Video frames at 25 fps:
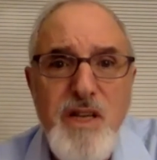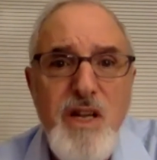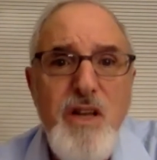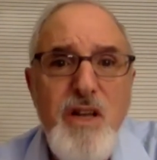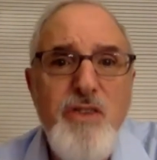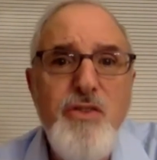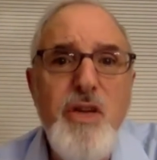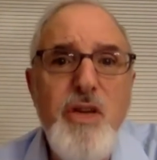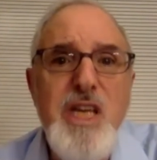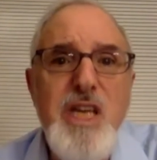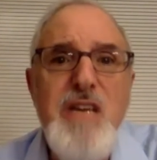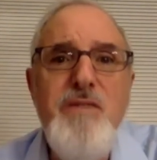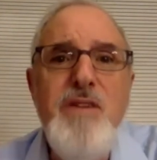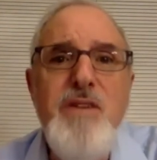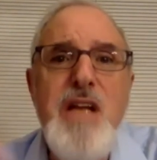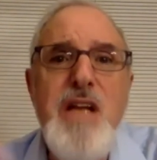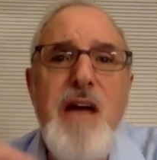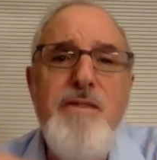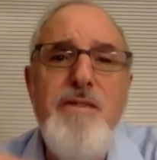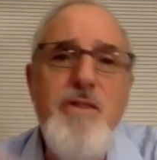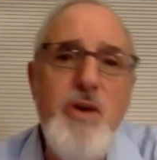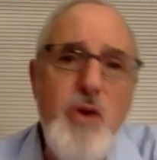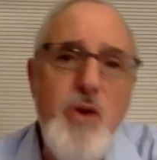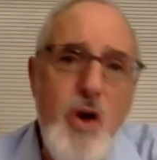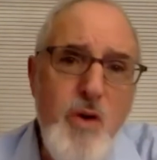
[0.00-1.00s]
So even
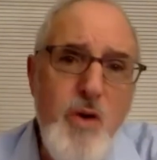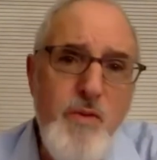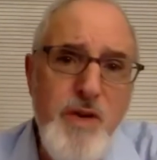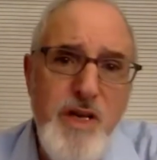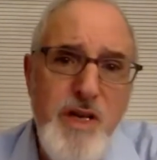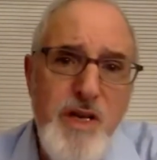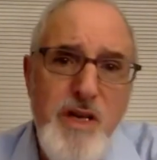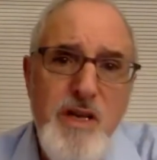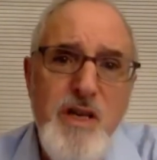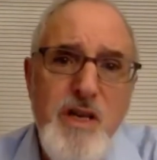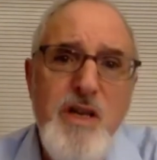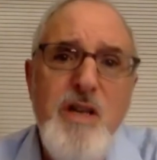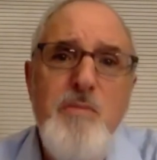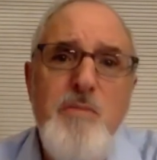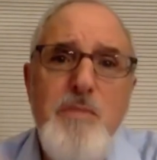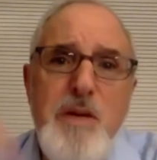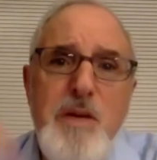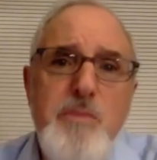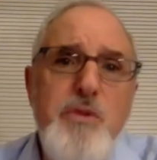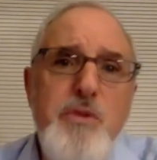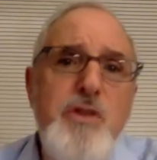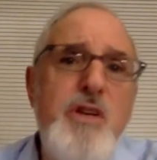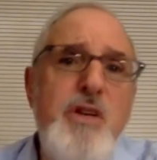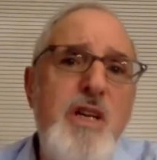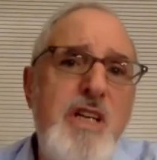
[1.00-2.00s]
after COVID,
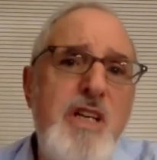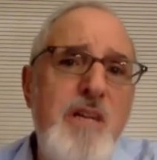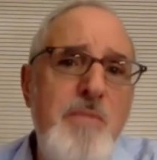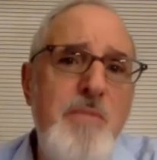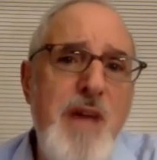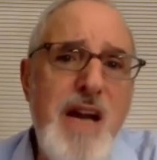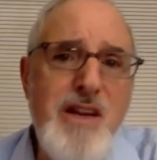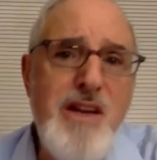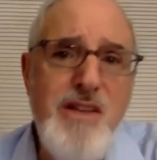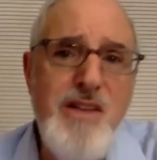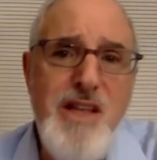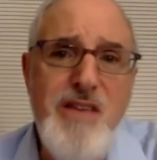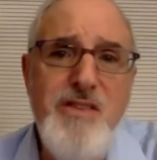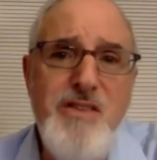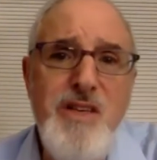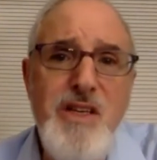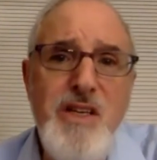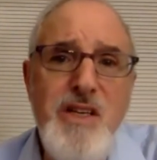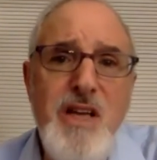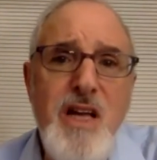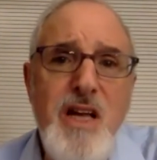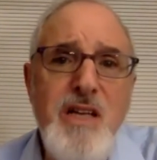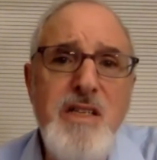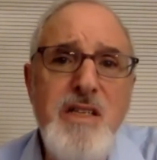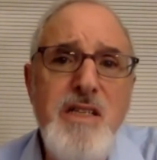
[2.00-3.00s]
people are going to come back to that
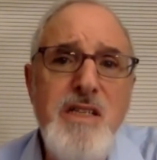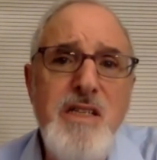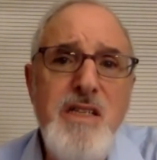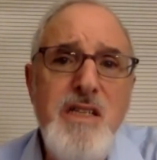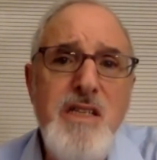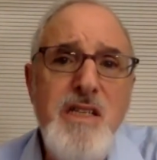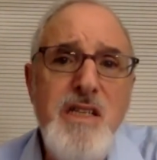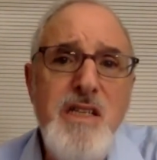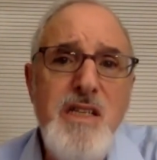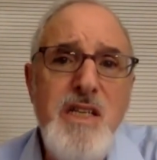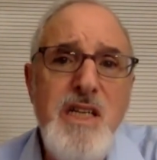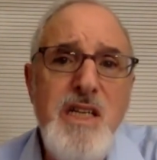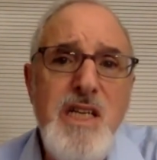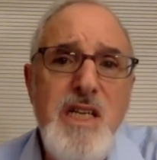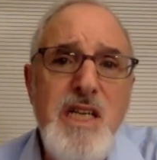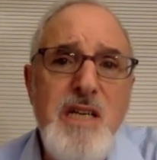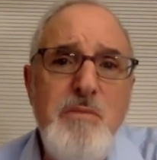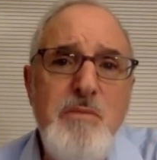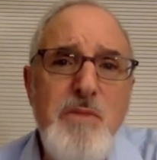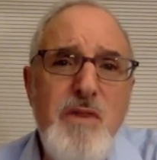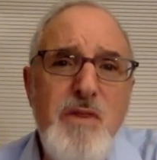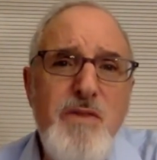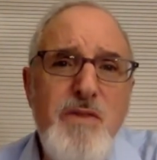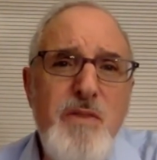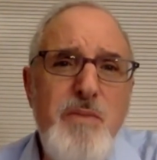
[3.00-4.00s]
synagogue.
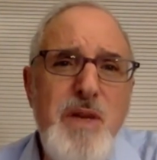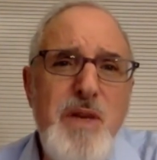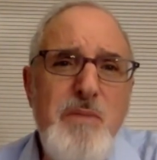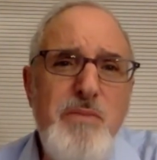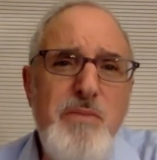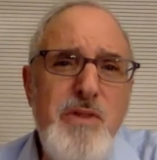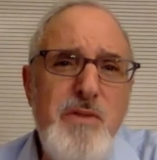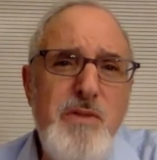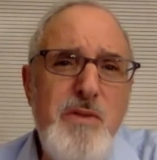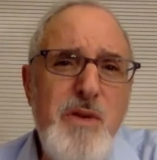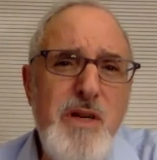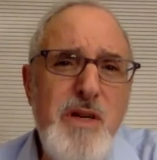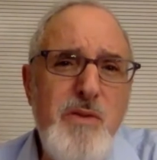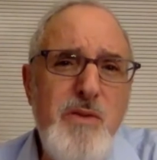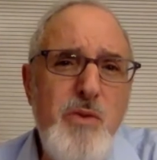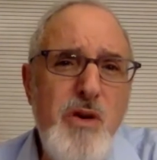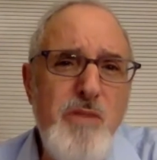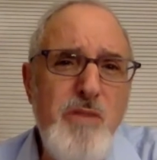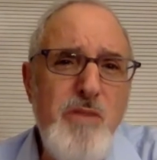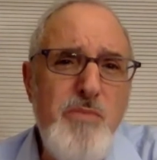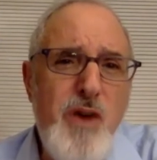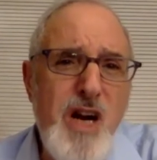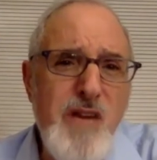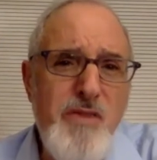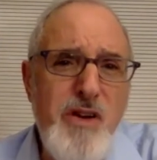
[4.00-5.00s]
But for people who are
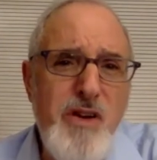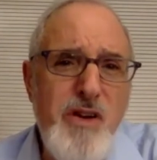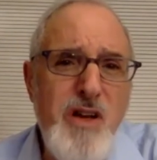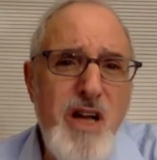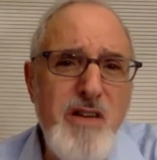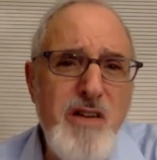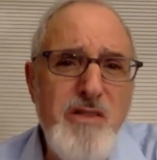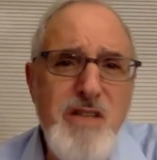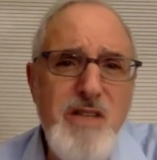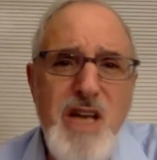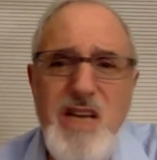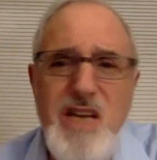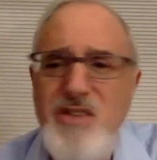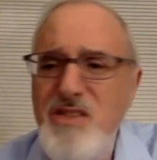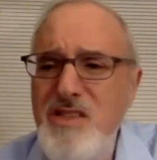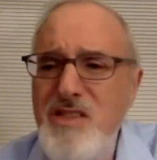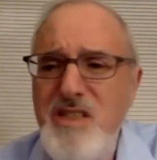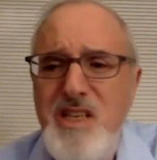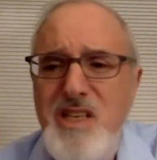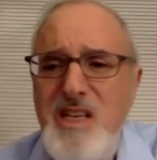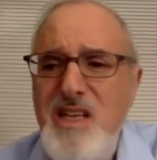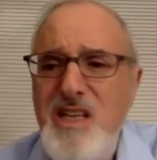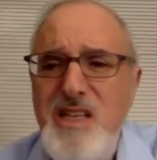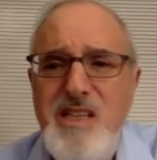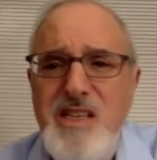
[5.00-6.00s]
part of a congregation
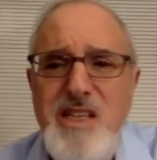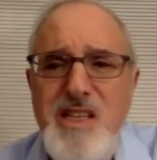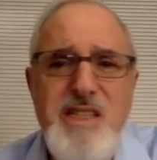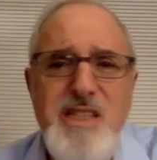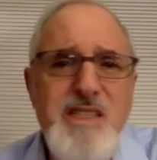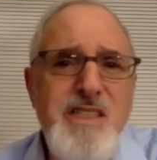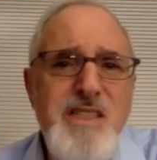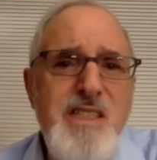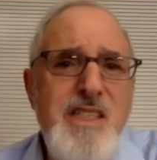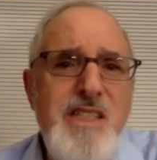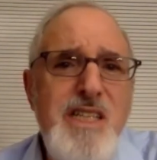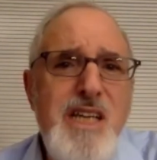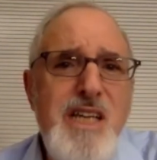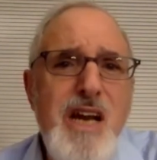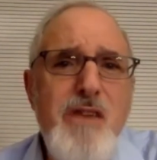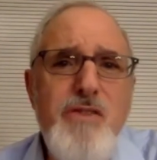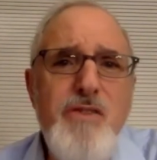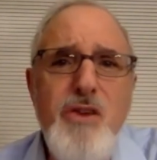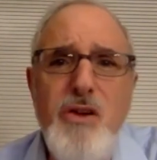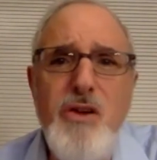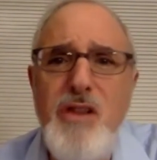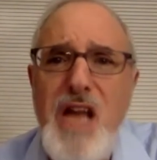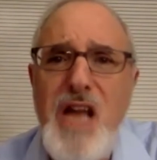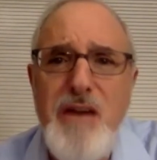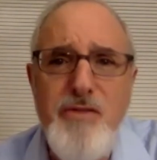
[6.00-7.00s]
that doesn't care if they're
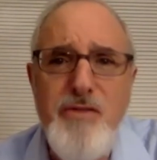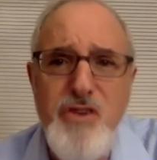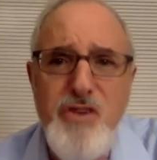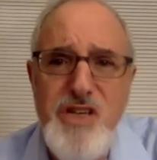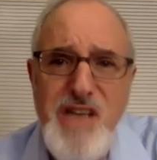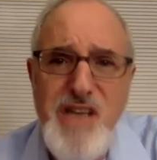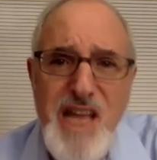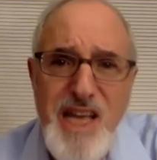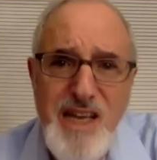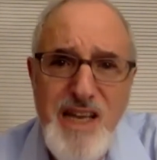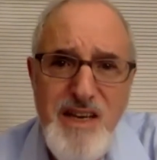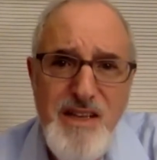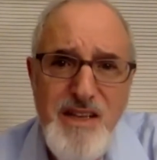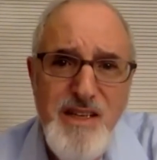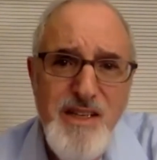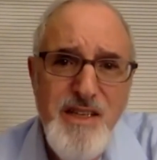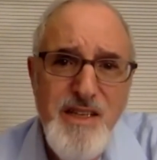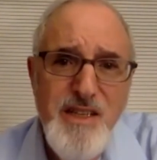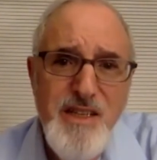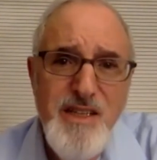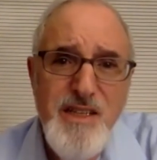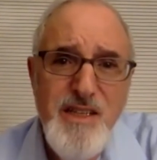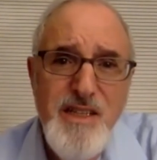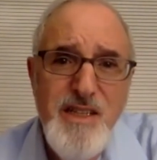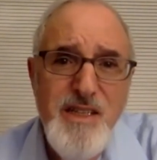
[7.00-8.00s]
alive or dead,
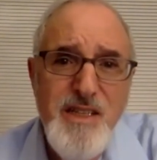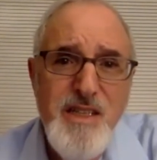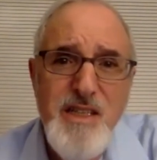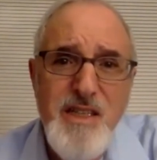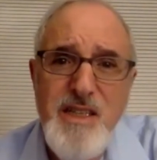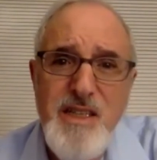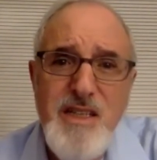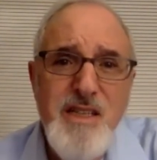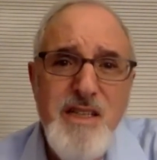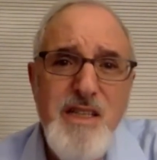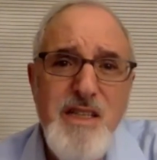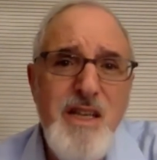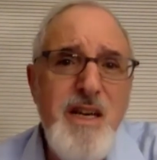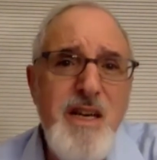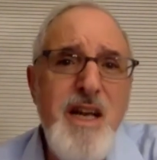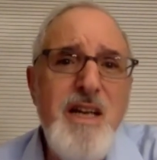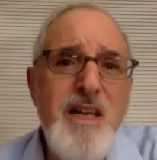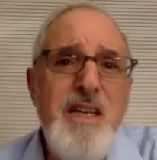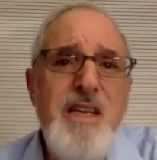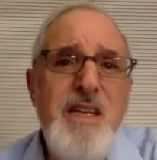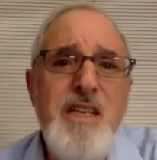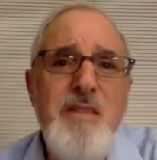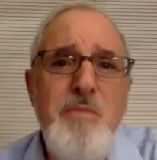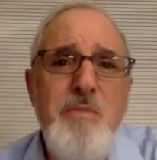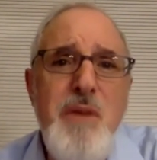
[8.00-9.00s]
they're not going
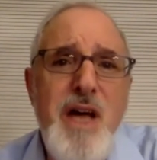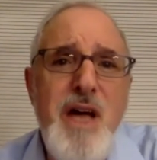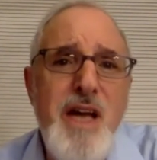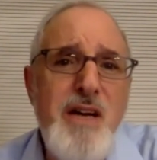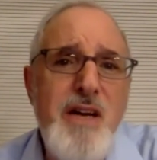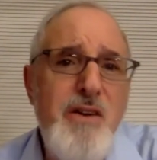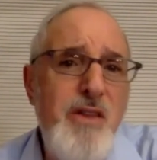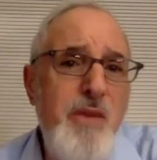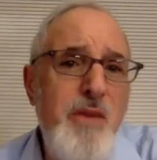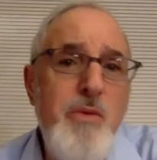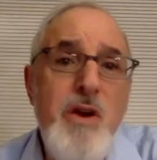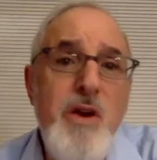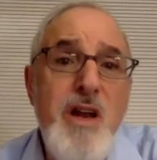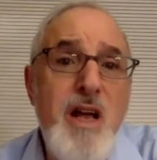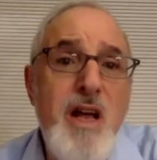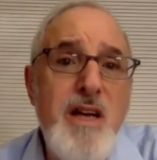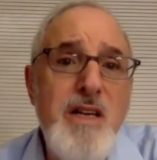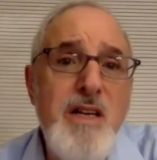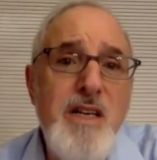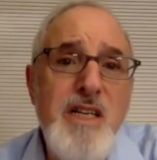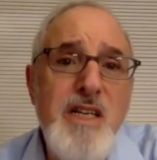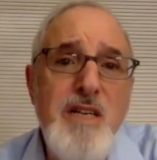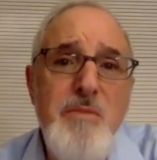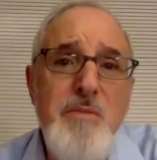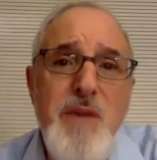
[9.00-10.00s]
to come back, or they were not
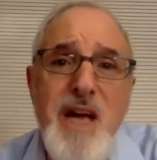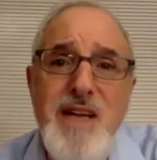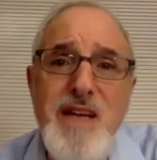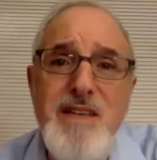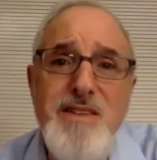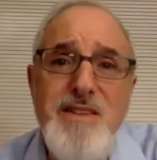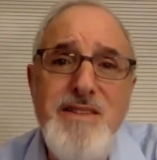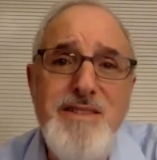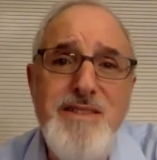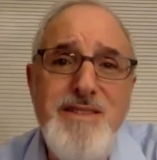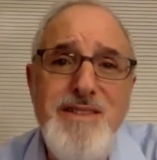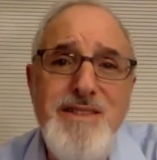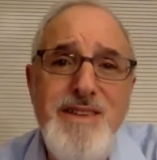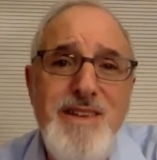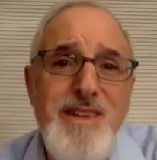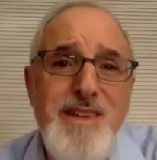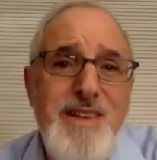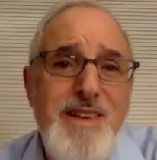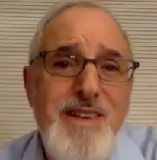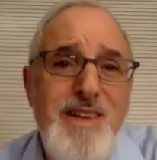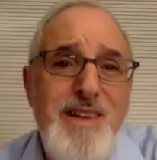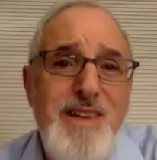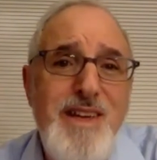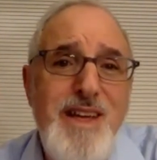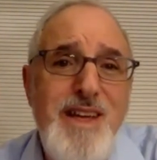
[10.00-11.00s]
going to come back as
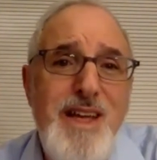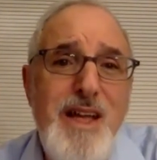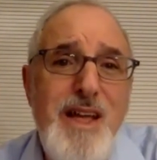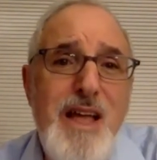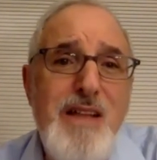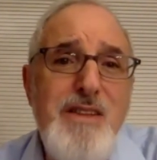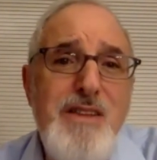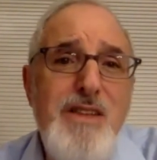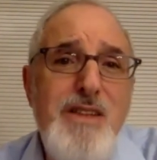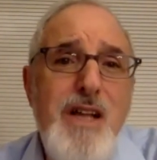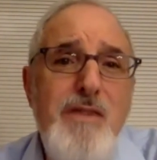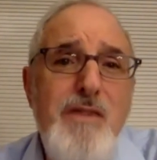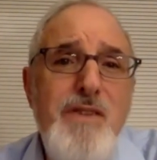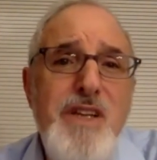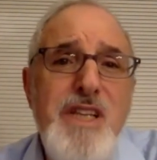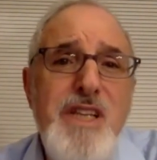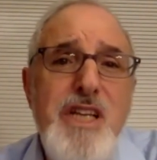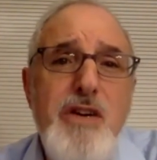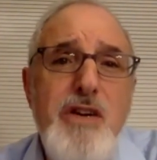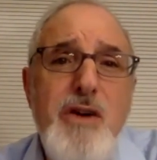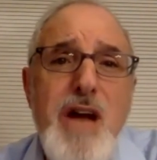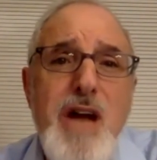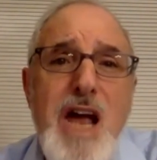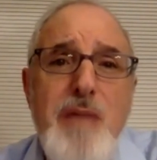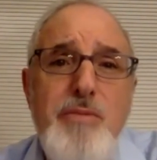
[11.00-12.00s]
lovingly
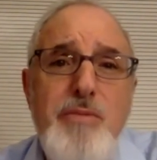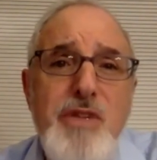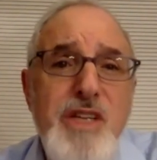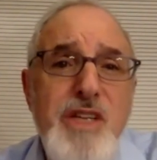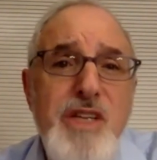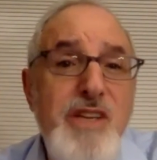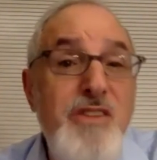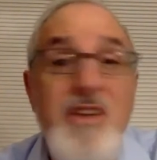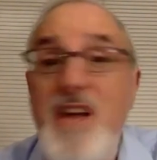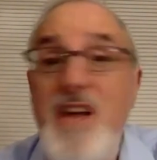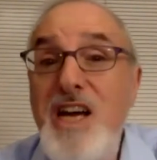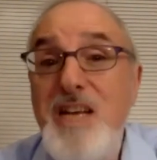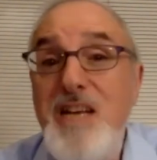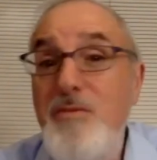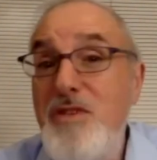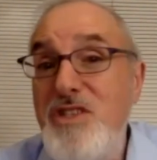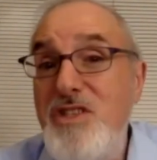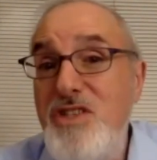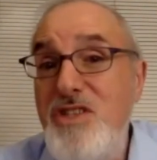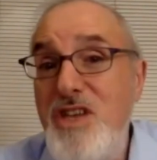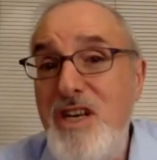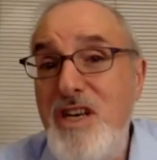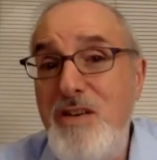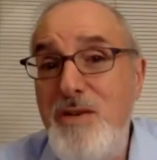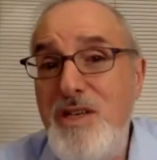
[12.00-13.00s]
or happily, and they're not going to be as
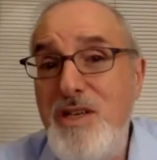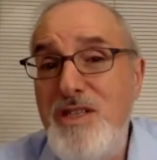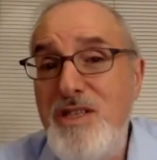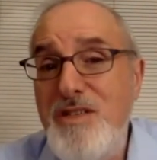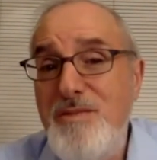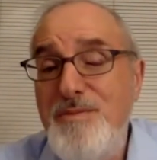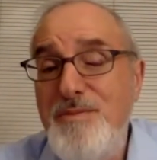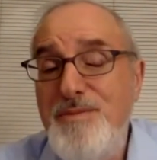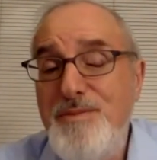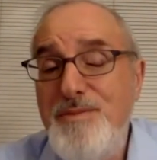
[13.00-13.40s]
generous.